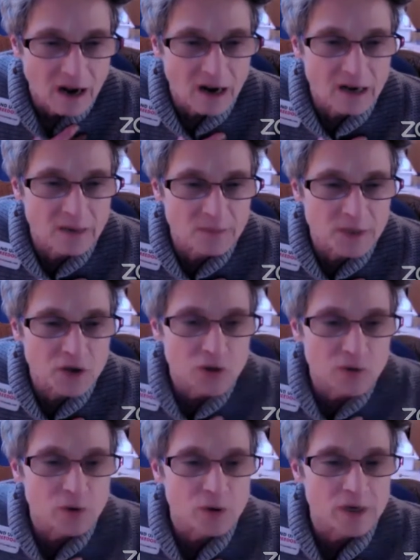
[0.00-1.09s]
to
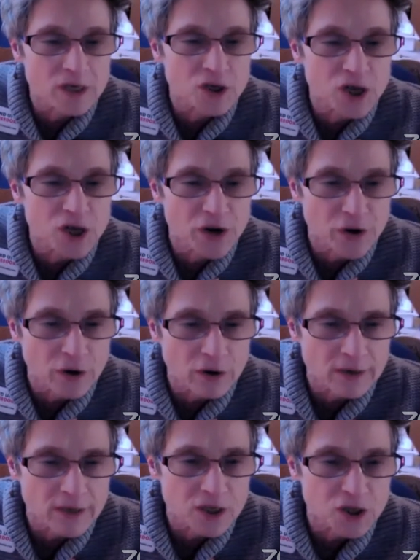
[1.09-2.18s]
sort of share
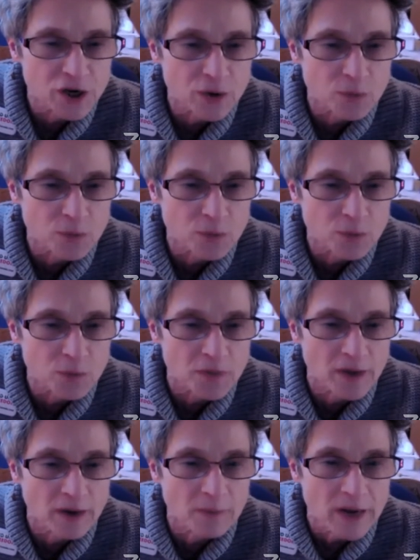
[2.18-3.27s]
with
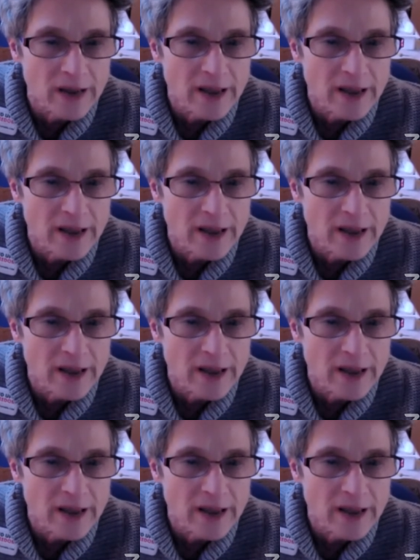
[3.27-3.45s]
them